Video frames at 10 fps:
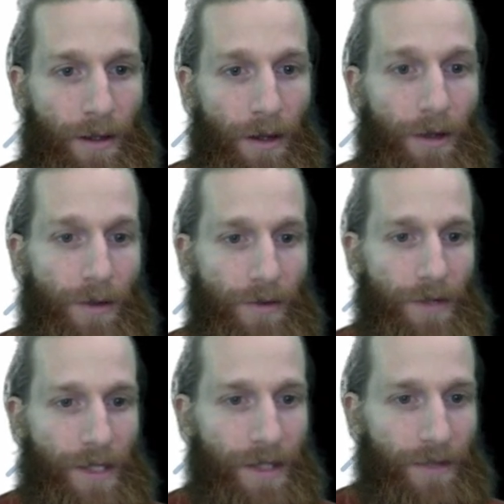Oh no, of
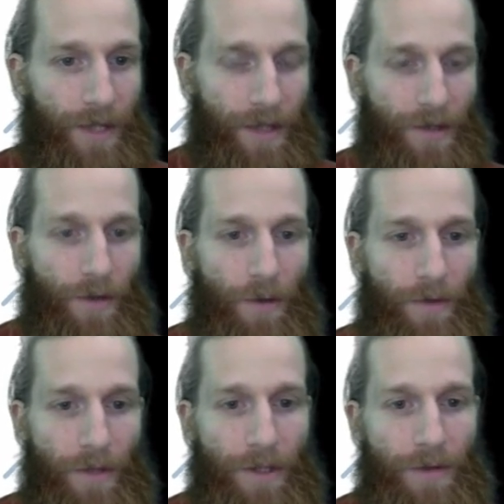course, it's a different thing. So
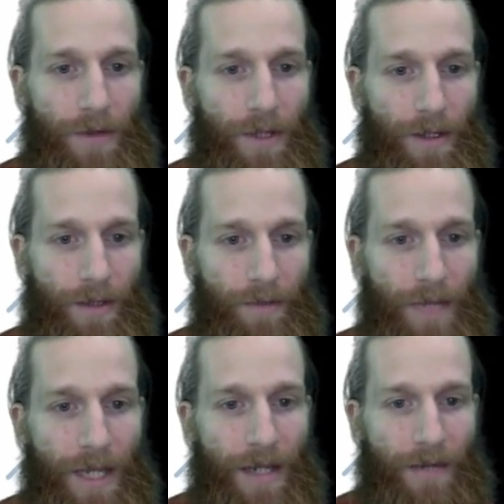if we do the
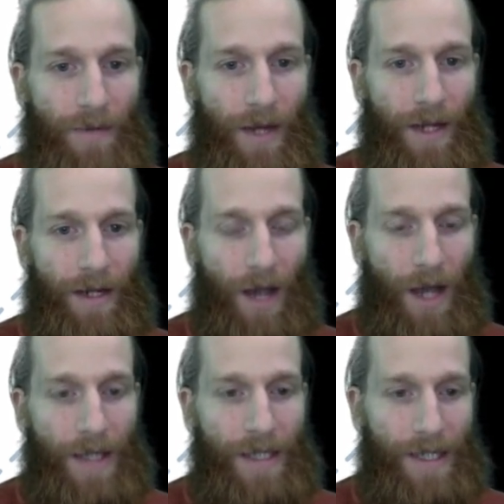mean, right, and
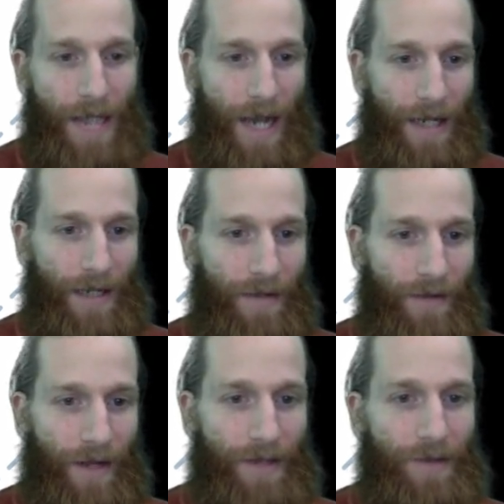unstack it,
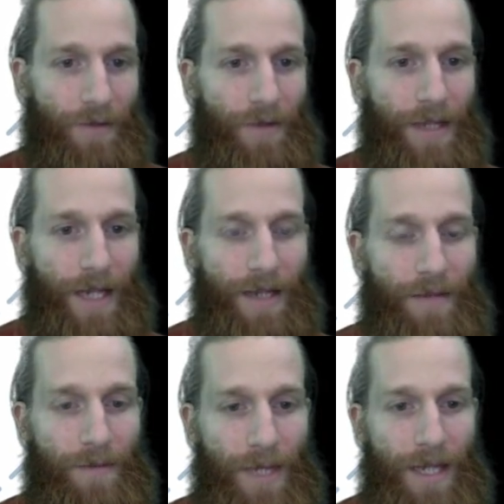right? So if we take
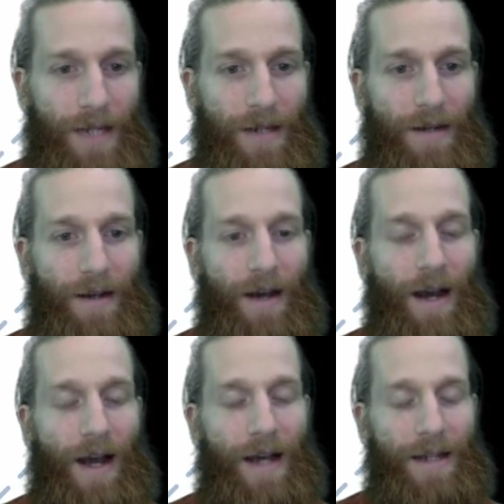the mean
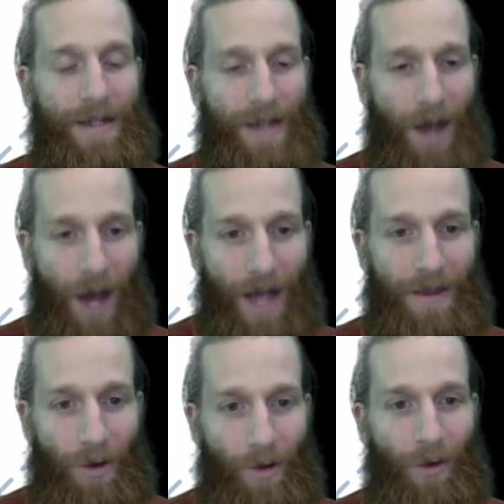on
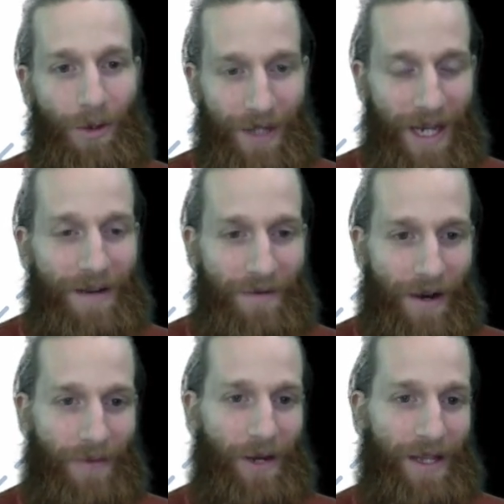the whole data
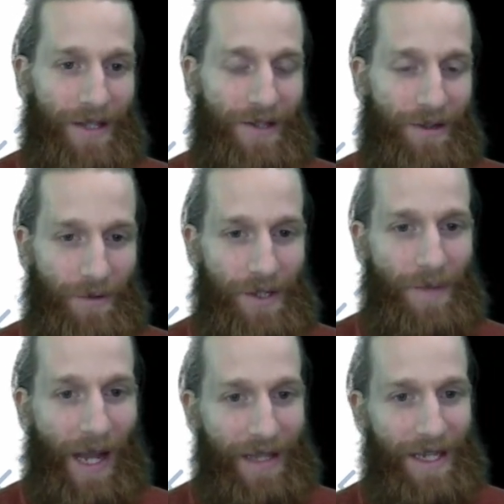frame, right, that's going to
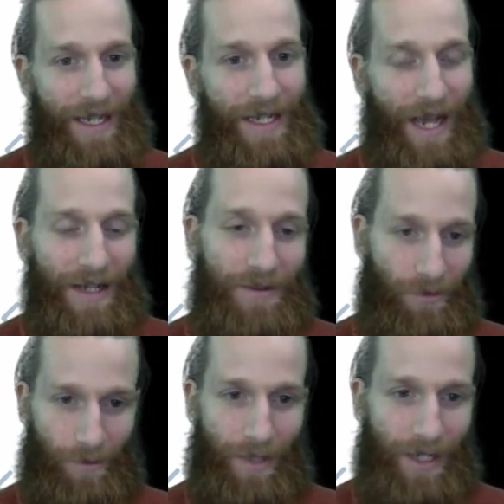respect the index. So
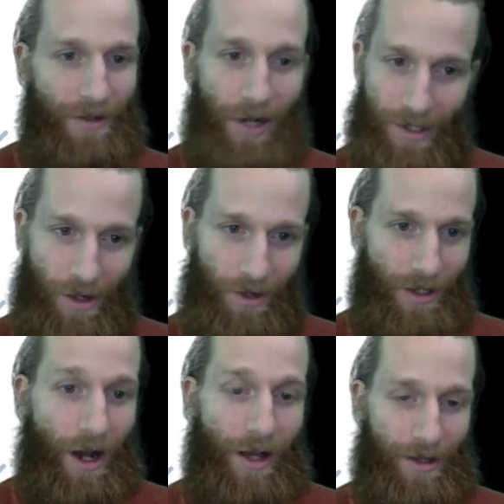it'll mean across all the
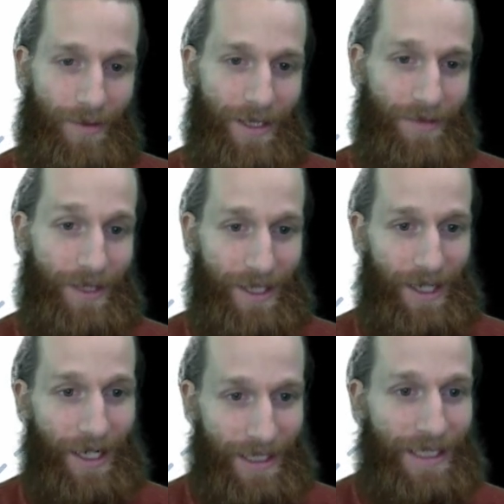columns, and then we can
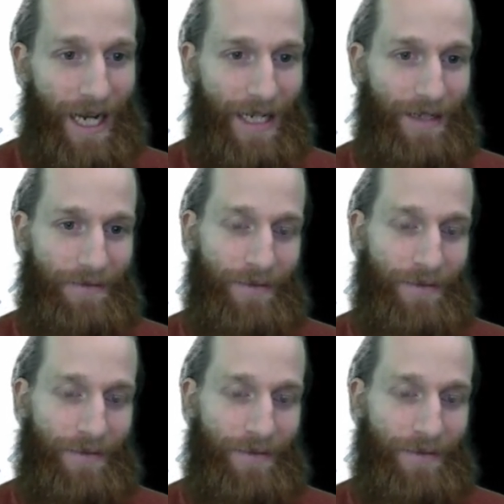unstack it.